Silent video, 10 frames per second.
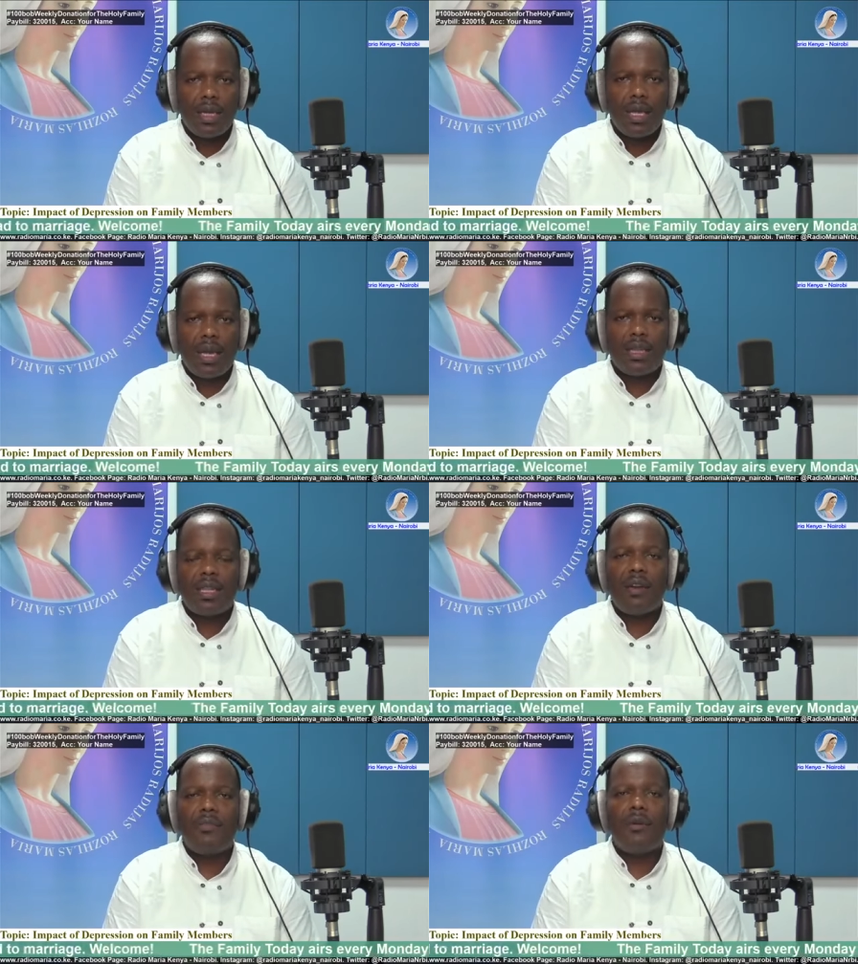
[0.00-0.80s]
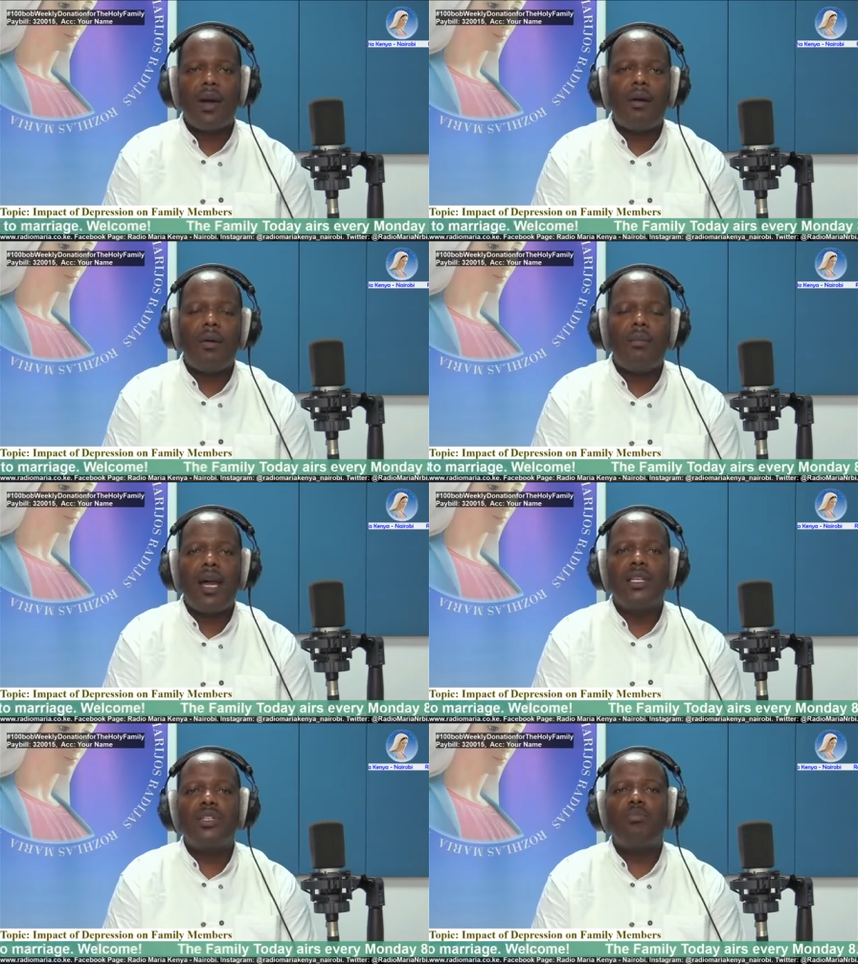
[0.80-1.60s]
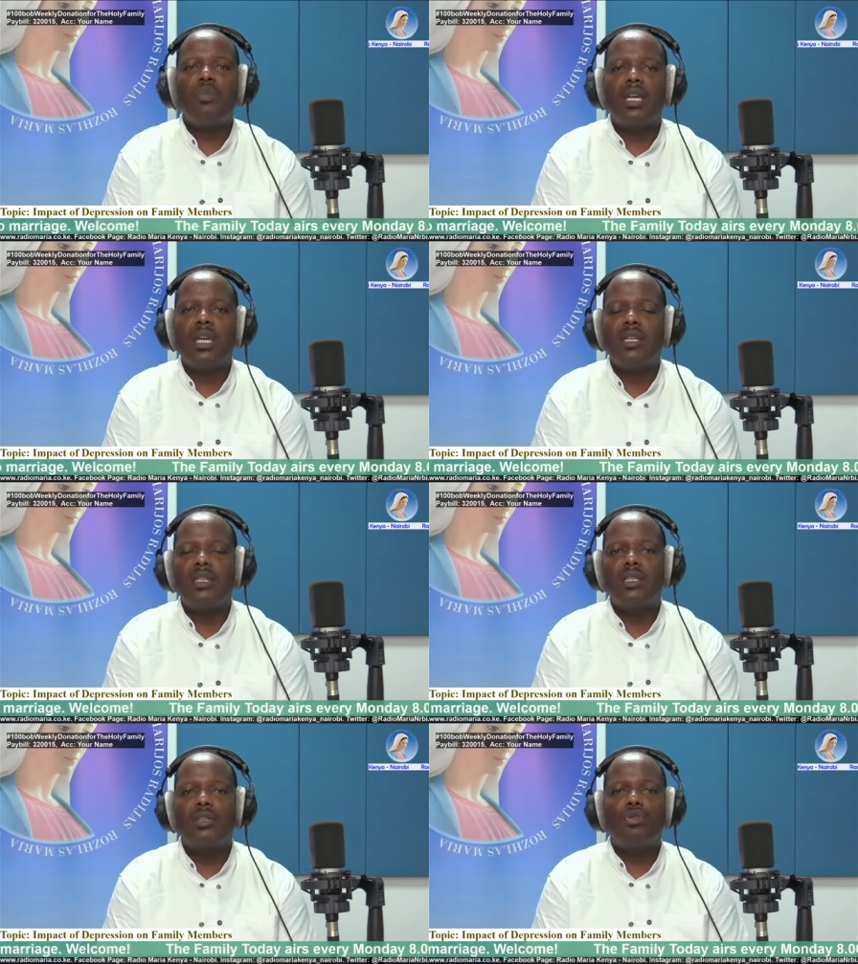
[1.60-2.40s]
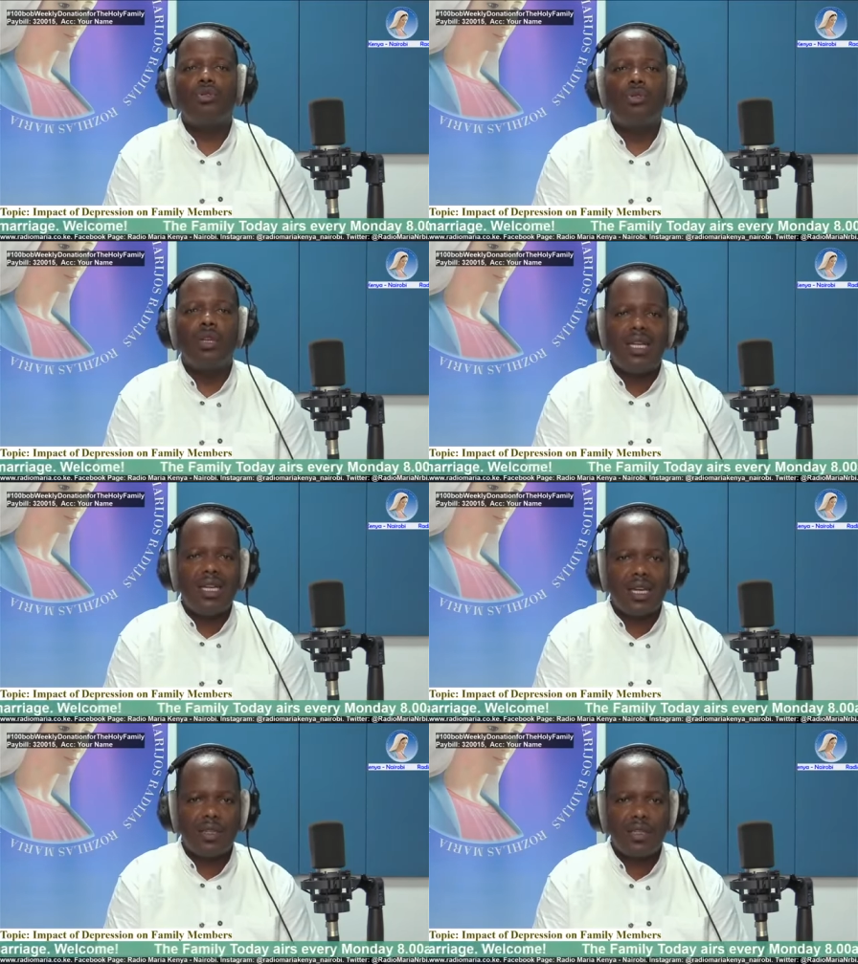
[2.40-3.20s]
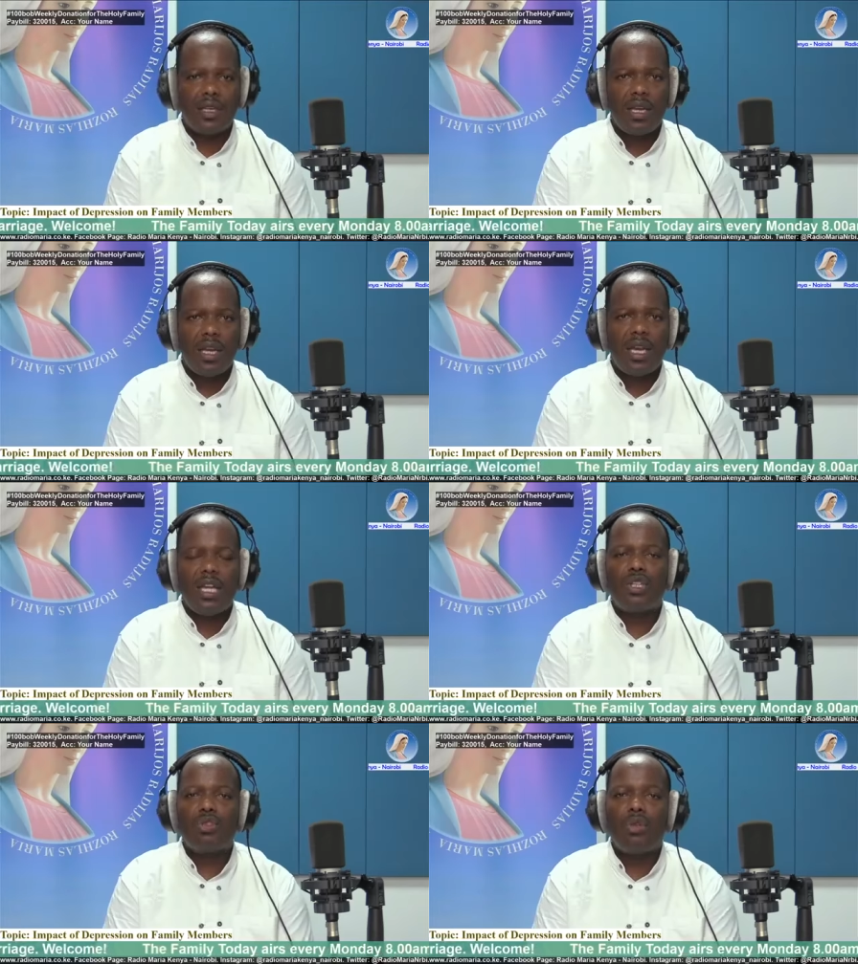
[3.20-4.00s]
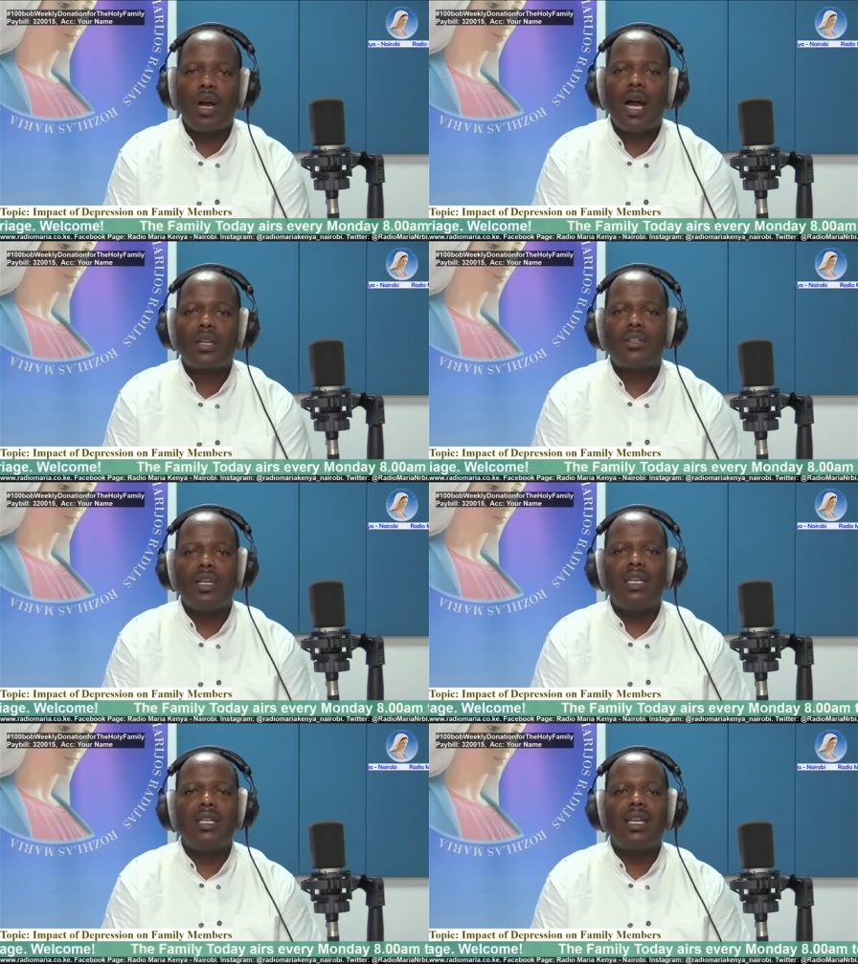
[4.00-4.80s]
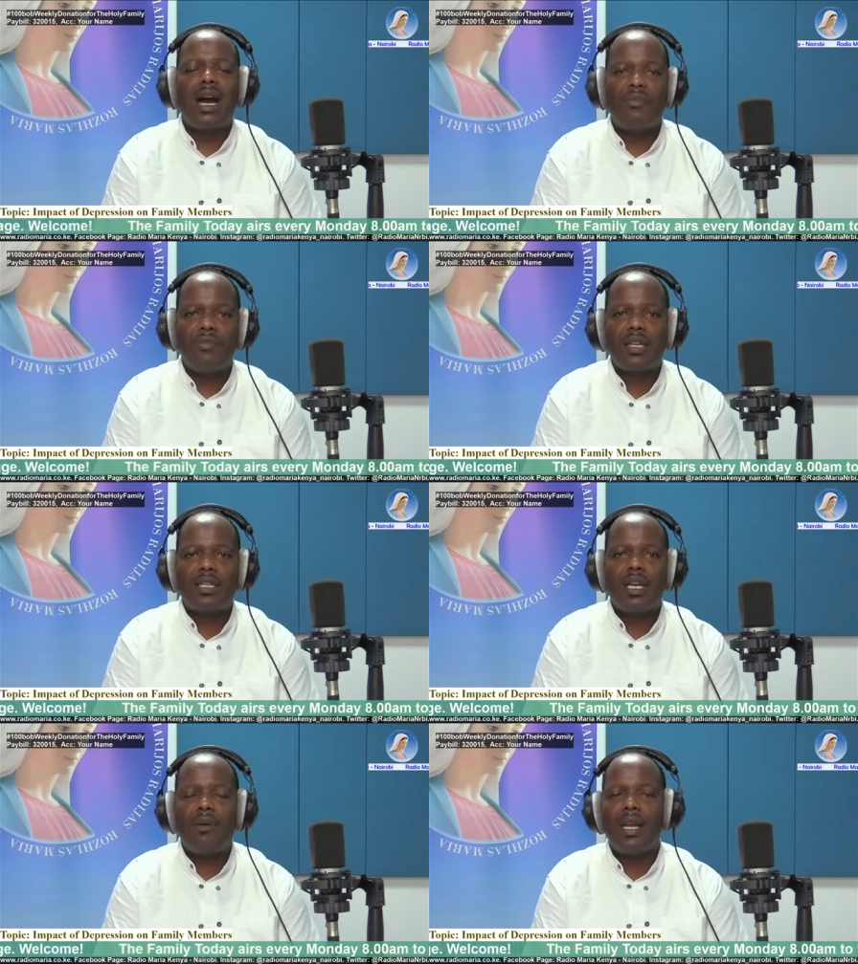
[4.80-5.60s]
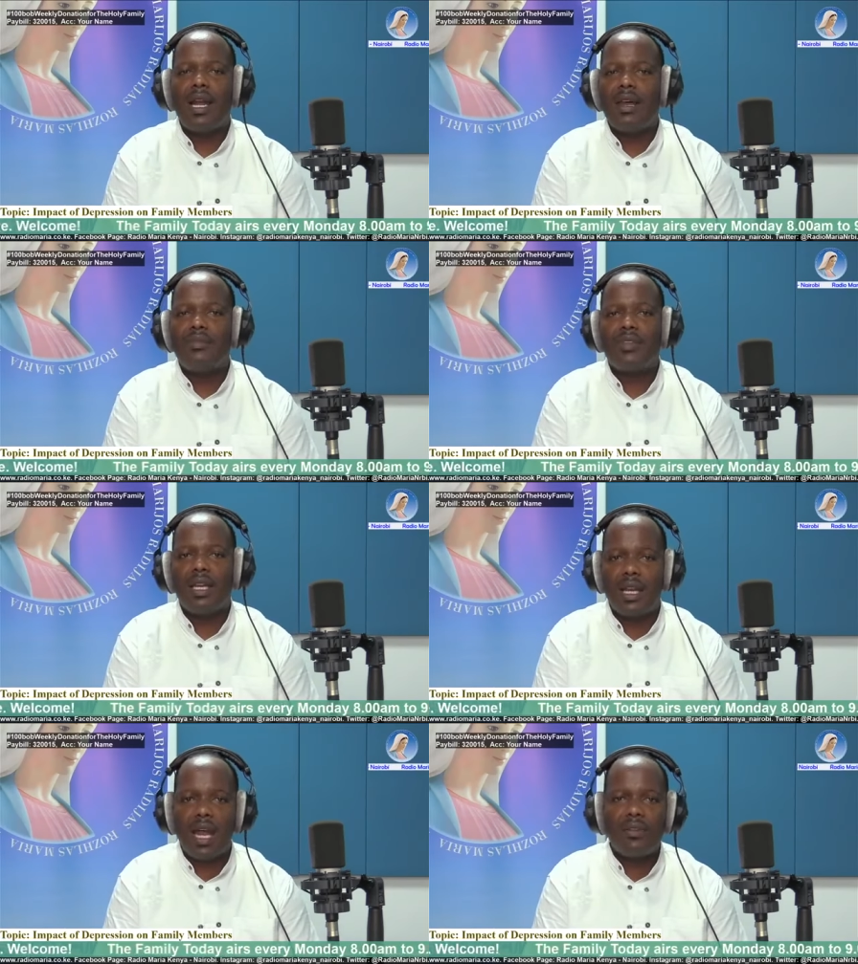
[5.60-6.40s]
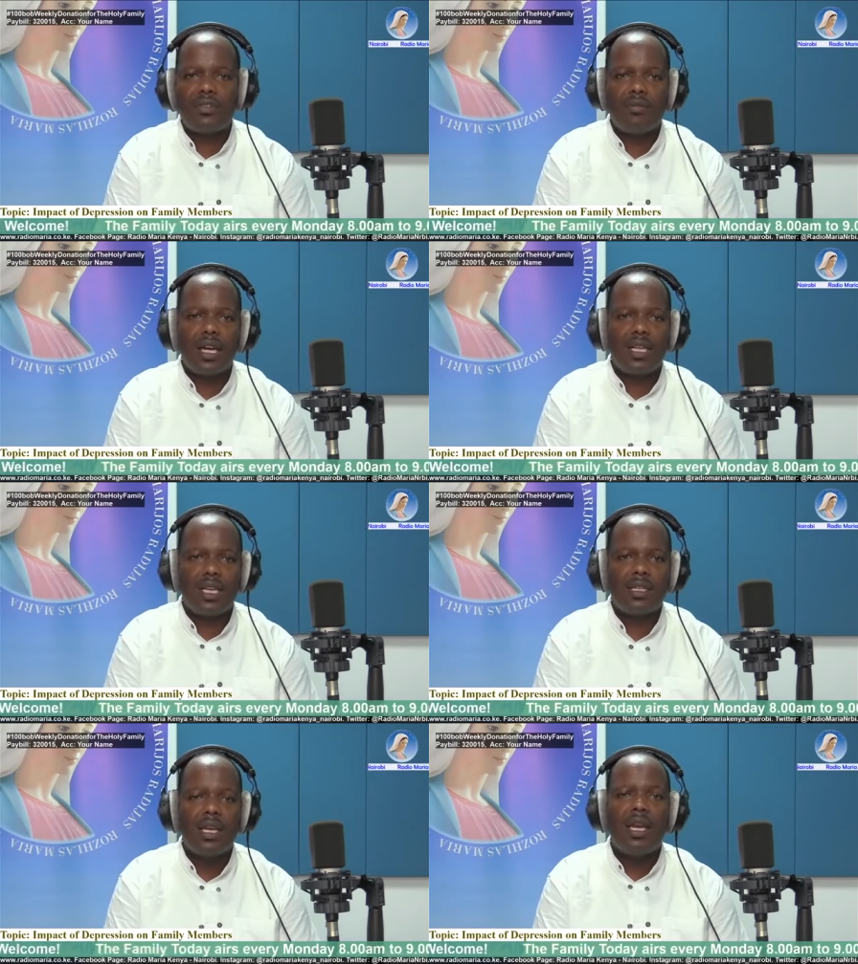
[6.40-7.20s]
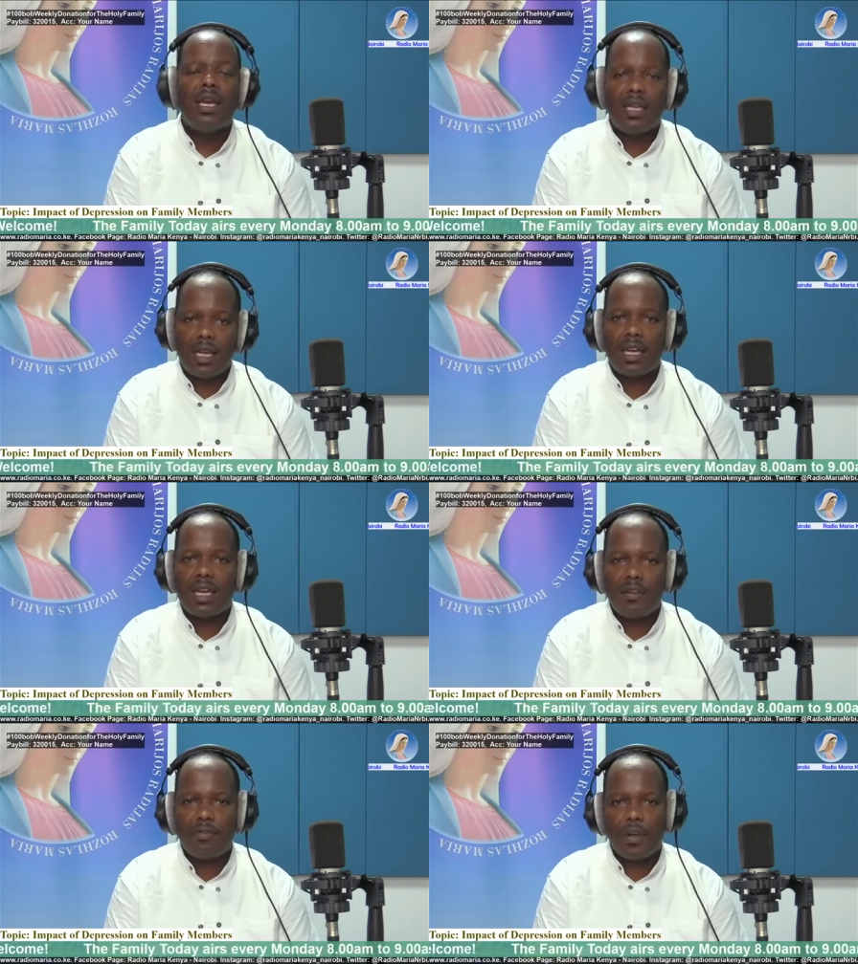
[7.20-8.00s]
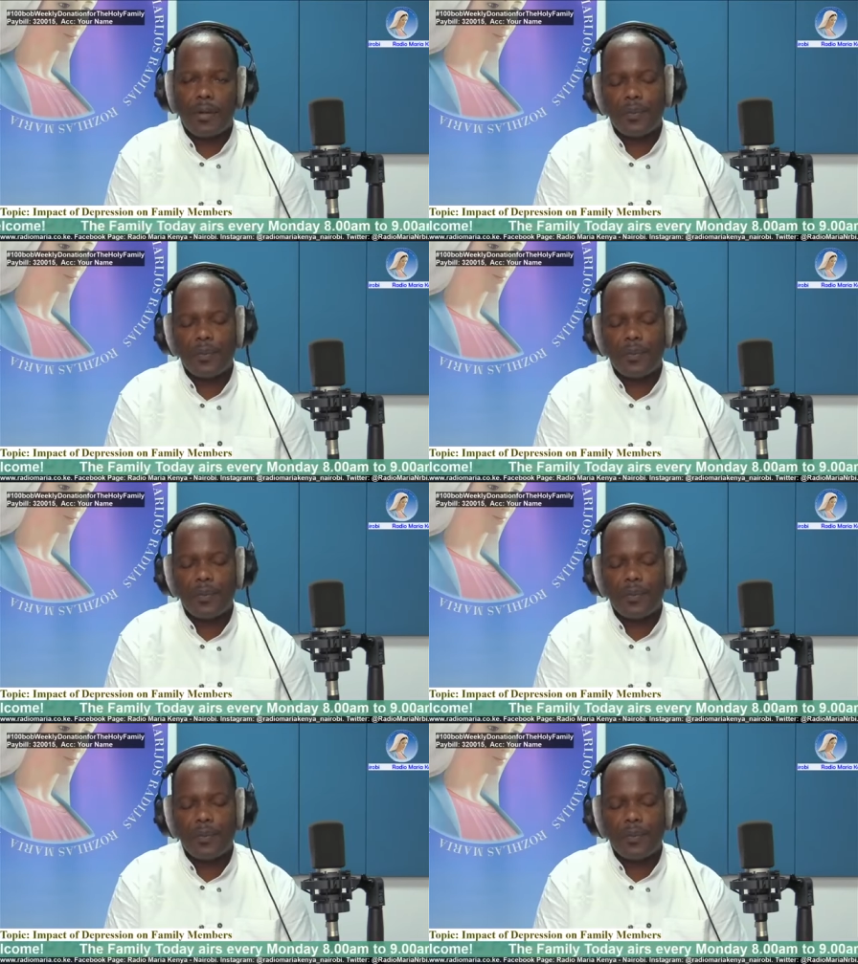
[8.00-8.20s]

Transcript: and therefore our minds begins to lead us into actually affecting our lives and lives of others in a negative way.